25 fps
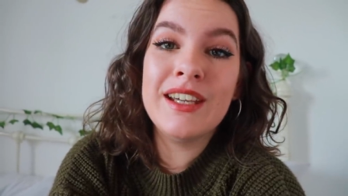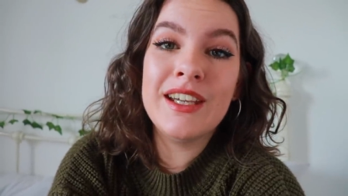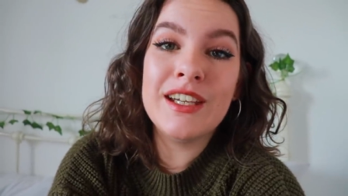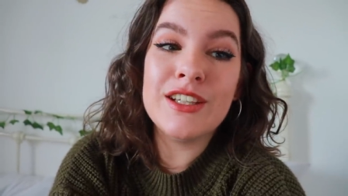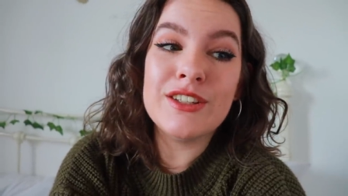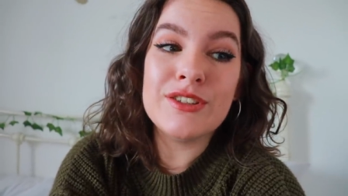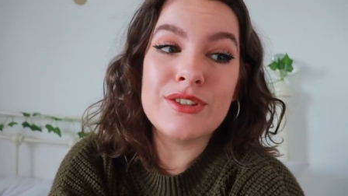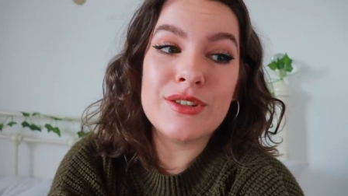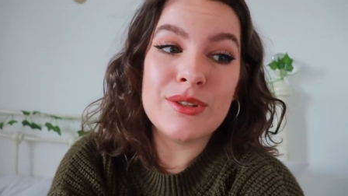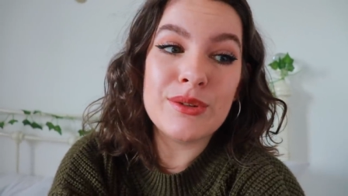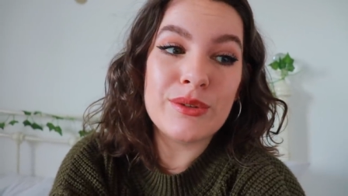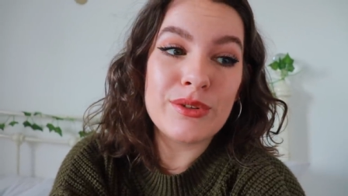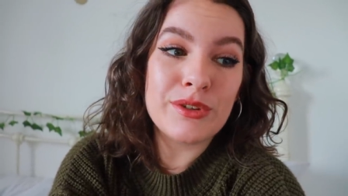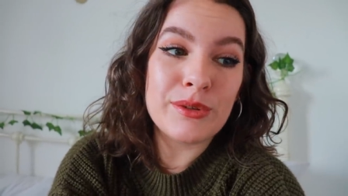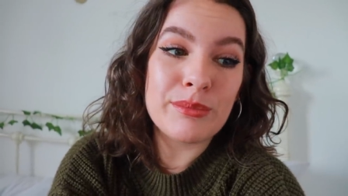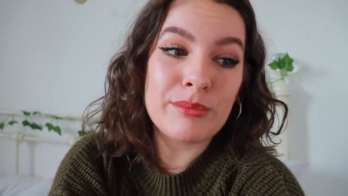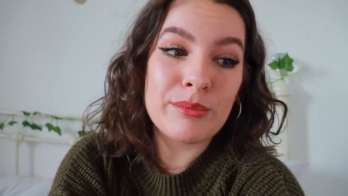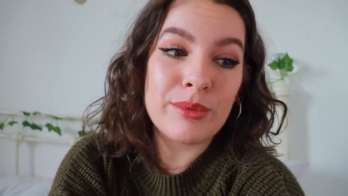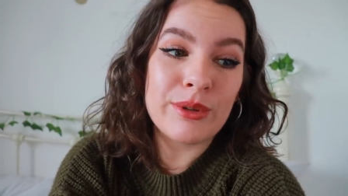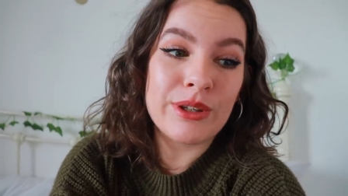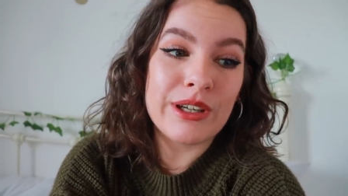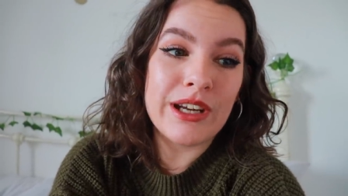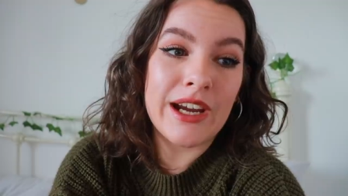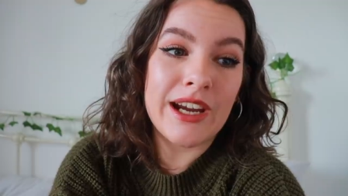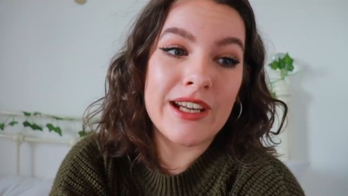and do
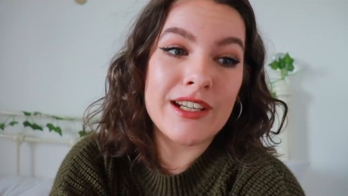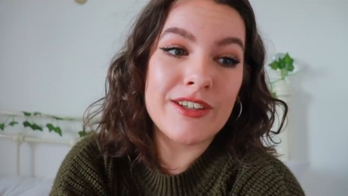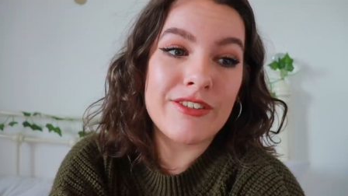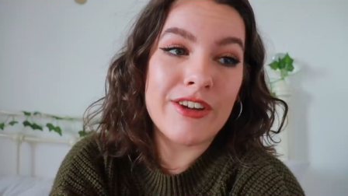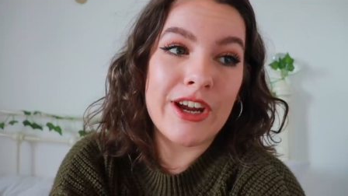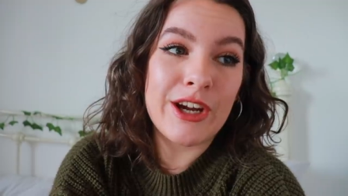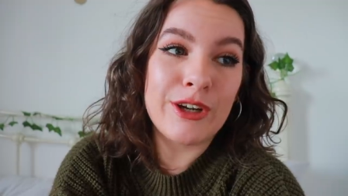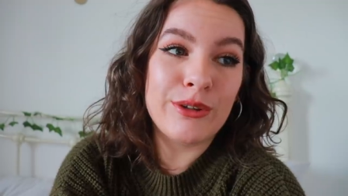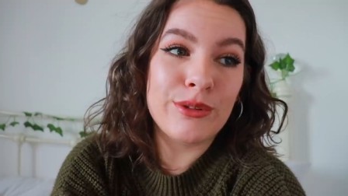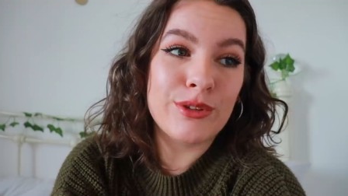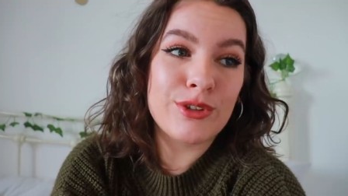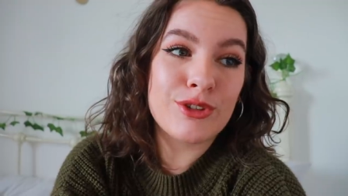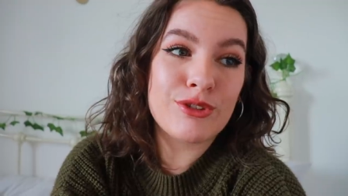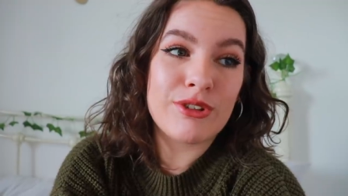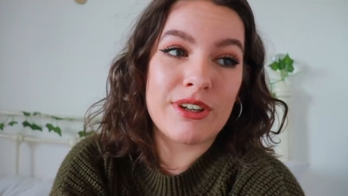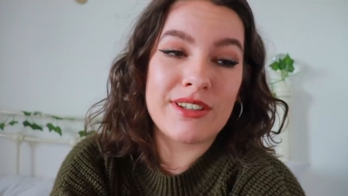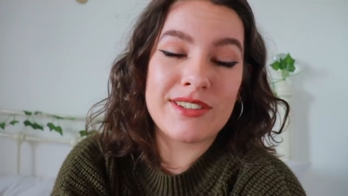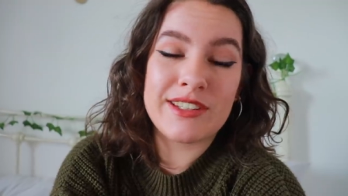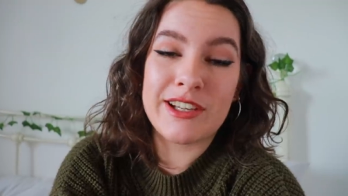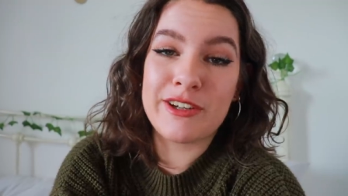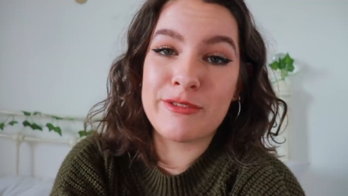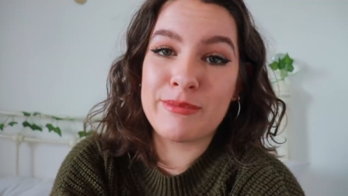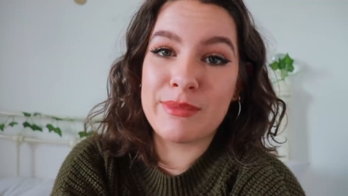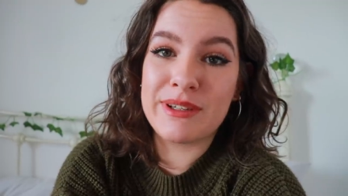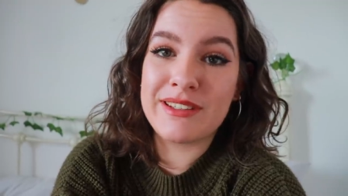Zumba and kind of get all the stress
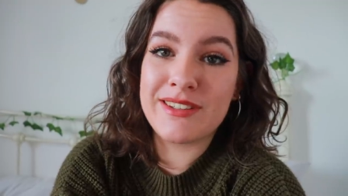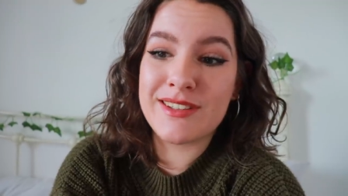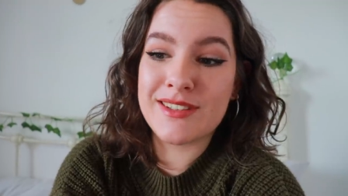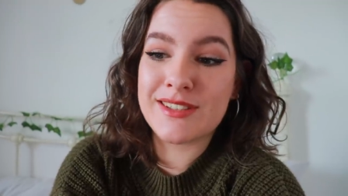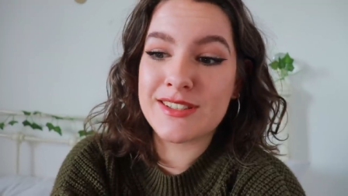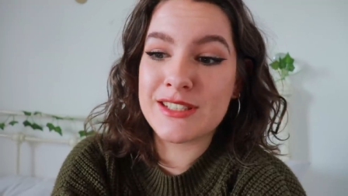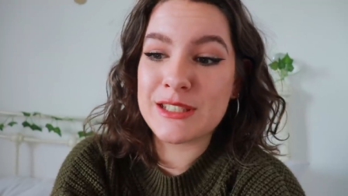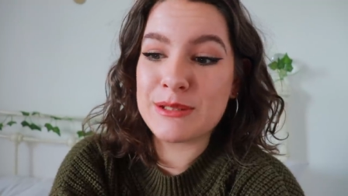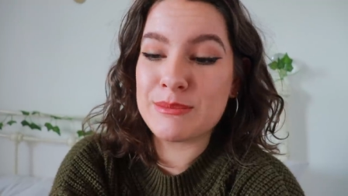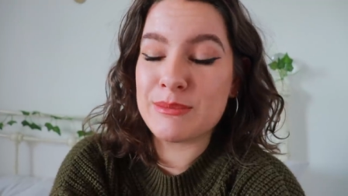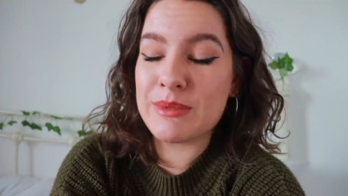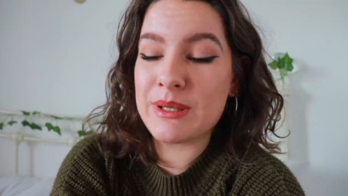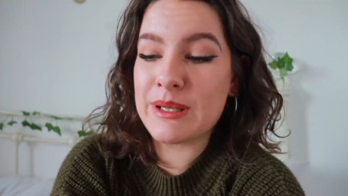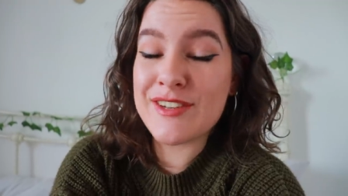out of my system.